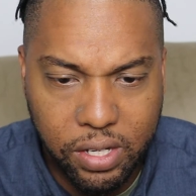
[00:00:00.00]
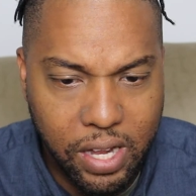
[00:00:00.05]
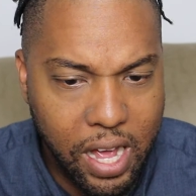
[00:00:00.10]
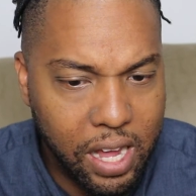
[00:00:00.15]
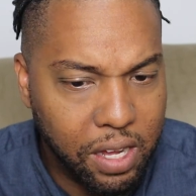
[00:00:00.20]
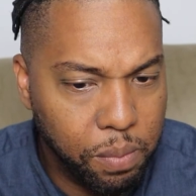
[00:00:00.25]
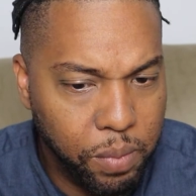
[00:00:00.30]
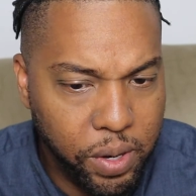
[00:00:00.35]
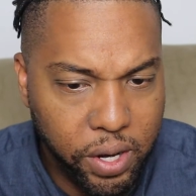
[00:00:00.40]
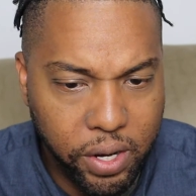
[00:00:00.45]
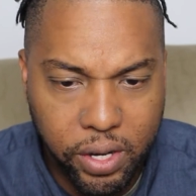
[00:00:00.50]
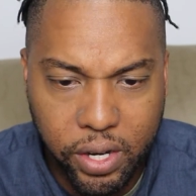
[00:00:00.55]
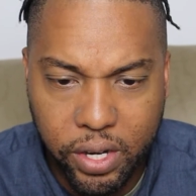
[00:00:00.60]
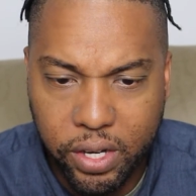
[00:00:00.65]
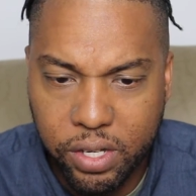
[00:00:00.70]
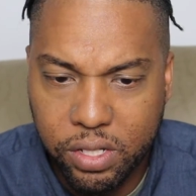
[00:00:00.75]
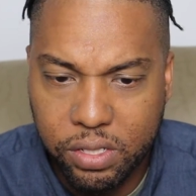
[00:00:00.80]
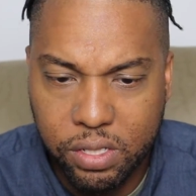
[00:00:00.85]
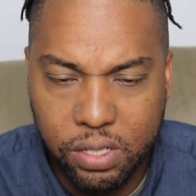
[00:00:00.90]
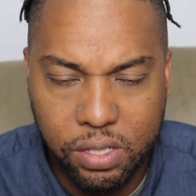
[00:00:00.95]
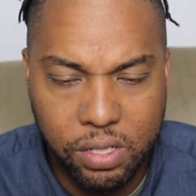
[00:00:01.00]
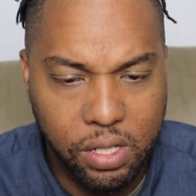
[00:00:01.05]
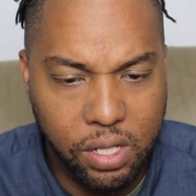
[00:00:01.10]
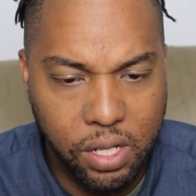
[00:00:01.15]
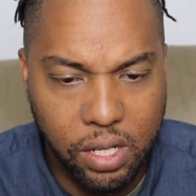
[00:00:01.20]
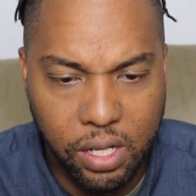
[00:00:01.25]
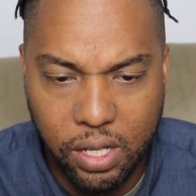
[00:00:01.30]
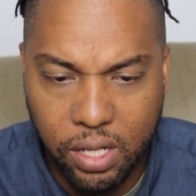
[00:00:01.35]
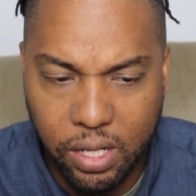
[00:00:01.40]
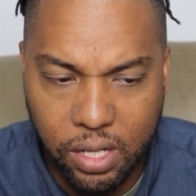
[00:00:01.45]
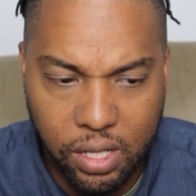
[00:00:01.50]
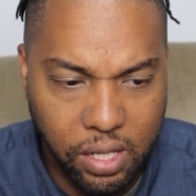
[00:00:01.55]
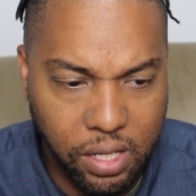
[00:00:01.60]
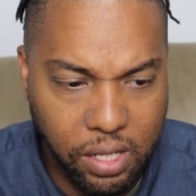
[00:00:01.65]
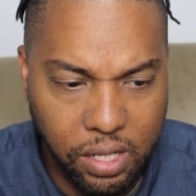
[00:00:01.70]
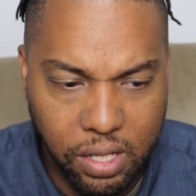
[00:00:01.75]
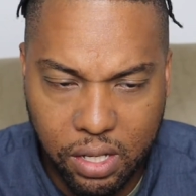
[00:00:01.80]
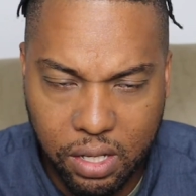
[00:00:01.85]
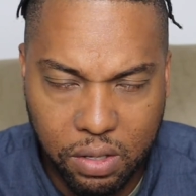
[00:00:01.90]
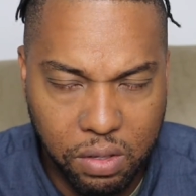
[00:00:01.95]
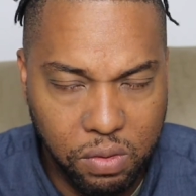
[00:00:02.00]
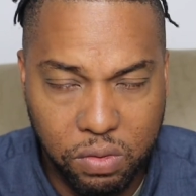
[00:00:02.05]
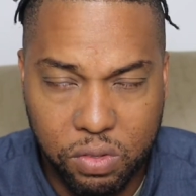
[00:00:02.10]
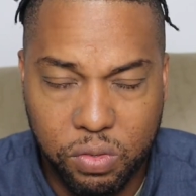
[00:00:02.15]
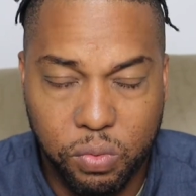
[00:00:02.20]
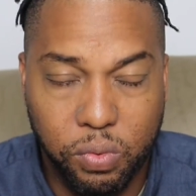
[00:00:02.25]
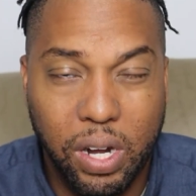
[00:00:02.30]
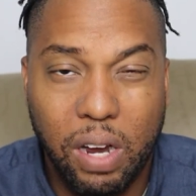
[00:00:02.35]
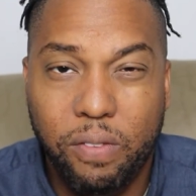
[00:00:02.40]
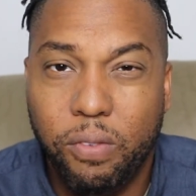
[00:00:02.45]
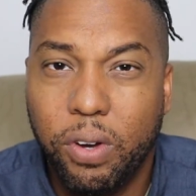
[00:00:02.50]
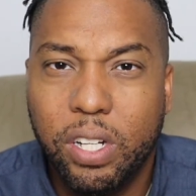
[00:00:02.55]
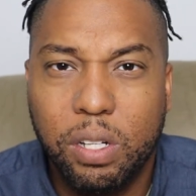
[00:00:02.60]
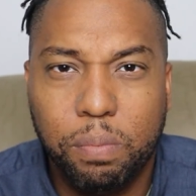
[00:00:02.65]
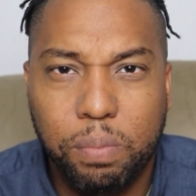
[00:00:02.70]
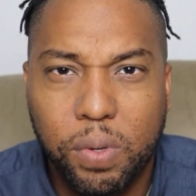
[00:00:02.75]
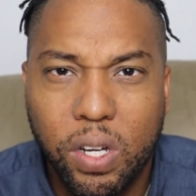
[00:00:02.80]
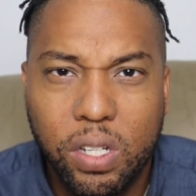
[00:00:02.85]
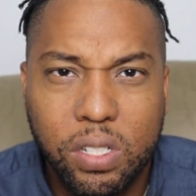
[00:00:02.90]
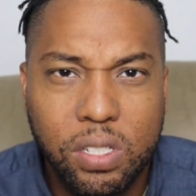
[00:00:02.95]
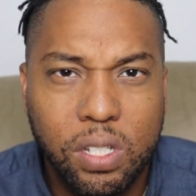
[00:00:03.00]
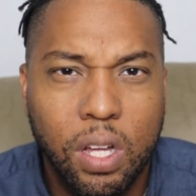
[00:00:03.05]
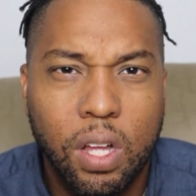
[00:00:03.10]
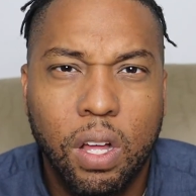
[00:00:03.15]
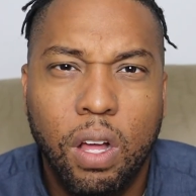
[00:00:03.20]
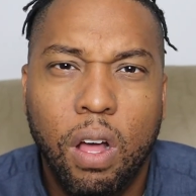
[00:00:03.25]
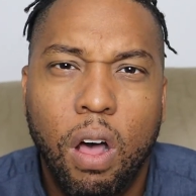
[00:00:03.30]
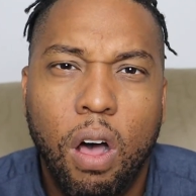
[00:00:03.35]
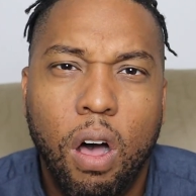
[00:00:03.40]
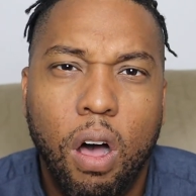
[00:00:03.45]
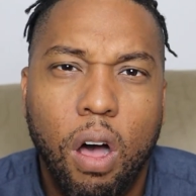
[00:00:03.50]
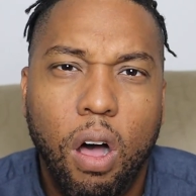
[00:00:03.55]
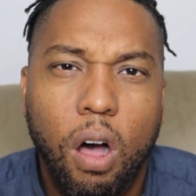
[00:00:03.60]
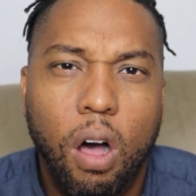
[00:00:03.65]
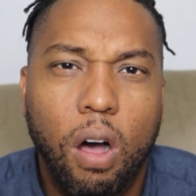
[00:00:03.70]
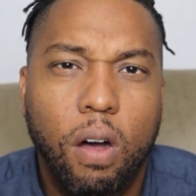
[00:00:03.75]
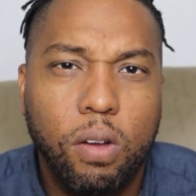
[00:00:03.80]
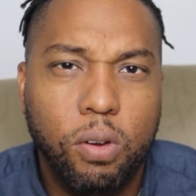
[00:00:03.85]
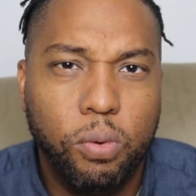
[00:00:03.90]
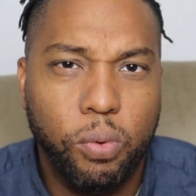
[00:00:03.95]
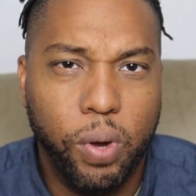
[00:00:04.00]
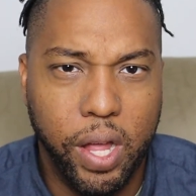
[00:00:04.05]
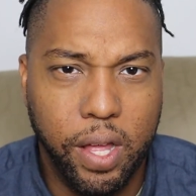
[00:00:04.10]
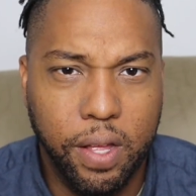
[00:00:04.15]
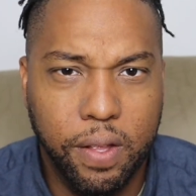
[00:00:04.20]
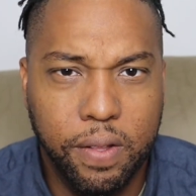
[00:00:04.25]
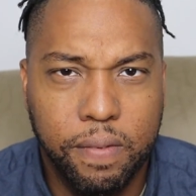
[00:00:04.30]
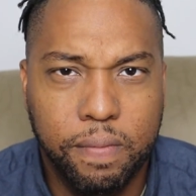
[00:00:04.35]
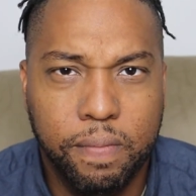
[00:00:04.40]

documentaries, read the books, all great.